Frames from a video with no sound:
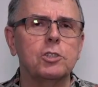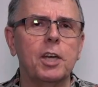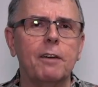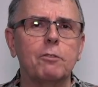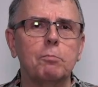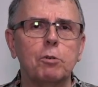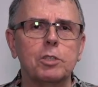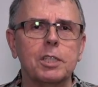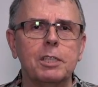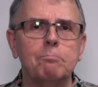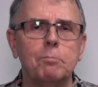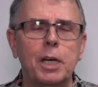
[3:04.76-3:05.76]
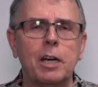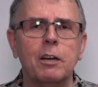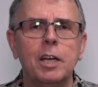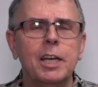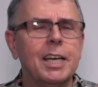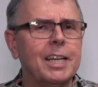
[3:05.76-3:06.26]
you have to put to bear,
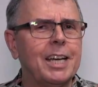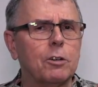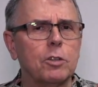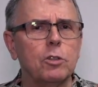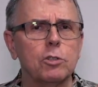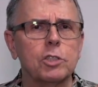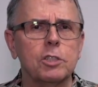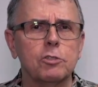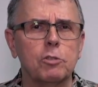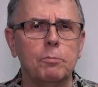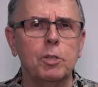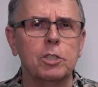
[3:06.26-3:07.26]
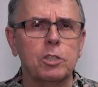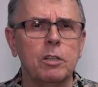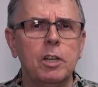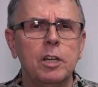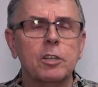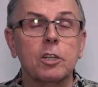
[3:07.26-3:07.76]
and how do those contribute to
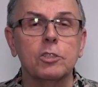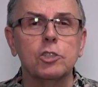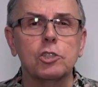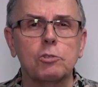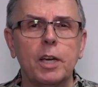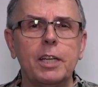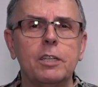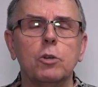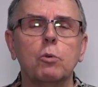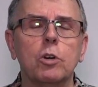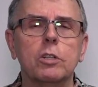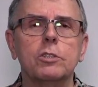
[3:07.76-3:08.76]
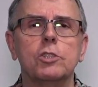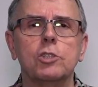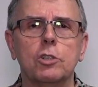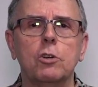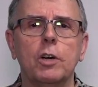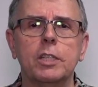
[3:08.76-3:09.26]
constraining the work that
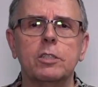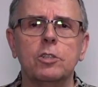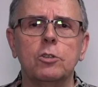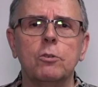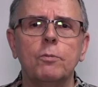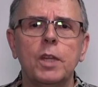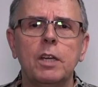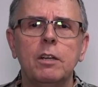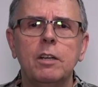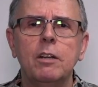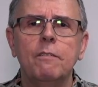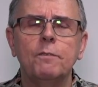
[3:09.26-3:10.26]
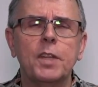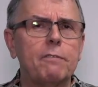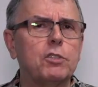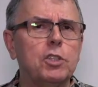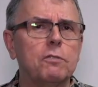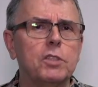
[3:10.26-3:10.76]
you're going to do?
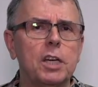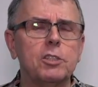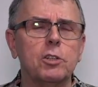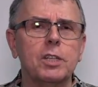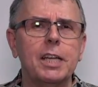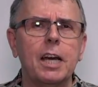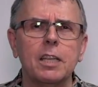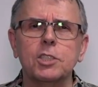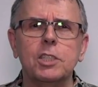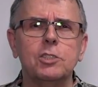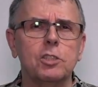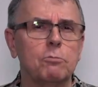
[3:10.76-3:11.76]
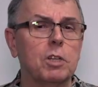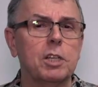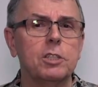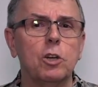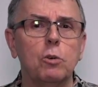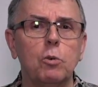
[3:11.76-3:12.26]
After you've done your analyses and
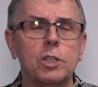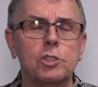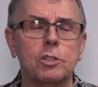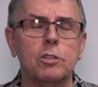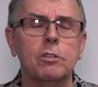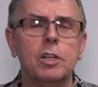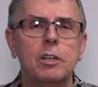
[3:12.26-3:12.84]
really know what your